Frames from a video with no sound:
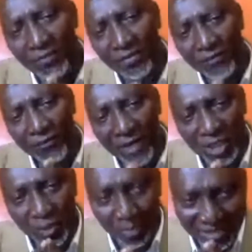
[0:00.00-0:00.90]
of the
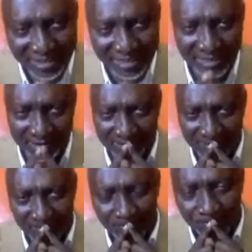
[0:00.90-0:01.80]
French
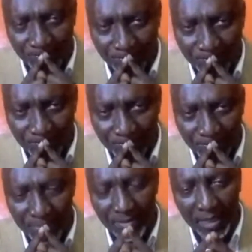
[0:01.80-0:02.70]
presidents
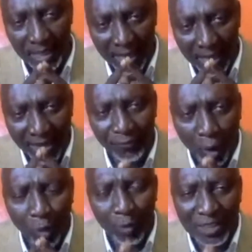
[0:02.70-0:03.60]
have
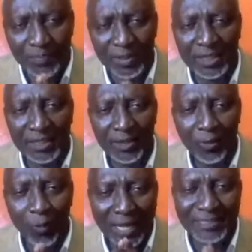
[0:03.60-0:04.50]
always been
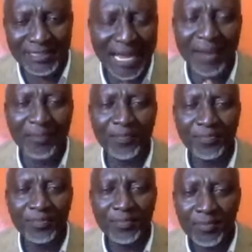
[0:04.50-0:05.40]
one time,
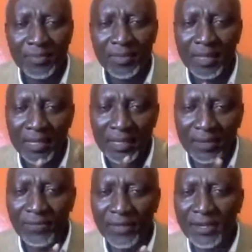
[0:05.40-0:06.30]

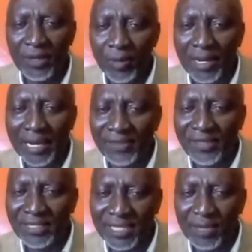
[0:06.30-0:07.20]
either they were at
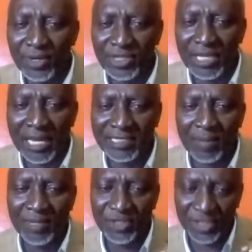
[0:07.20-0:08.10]
the
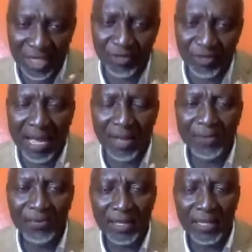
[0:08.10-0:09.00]
Assembly
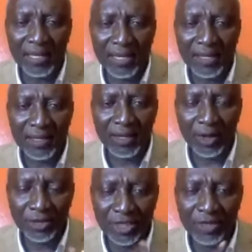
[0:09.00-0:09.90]
General
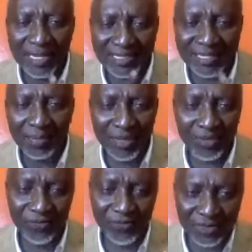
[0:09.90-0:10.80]
or General Assembly
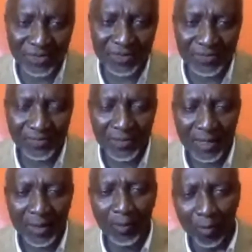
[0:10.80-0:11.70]
in France.
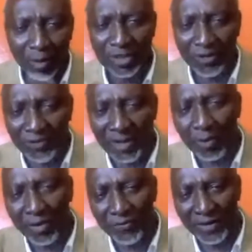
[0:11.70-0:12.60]
Most of
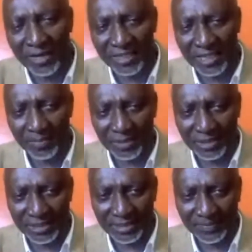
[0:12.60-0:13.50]
them were French
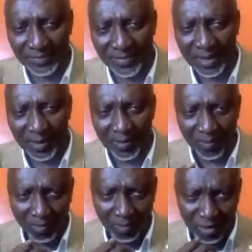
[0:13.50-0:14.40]
deputies.
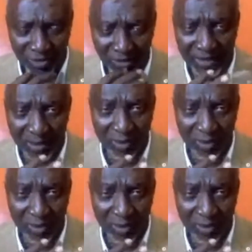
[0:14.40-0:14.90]
Most of them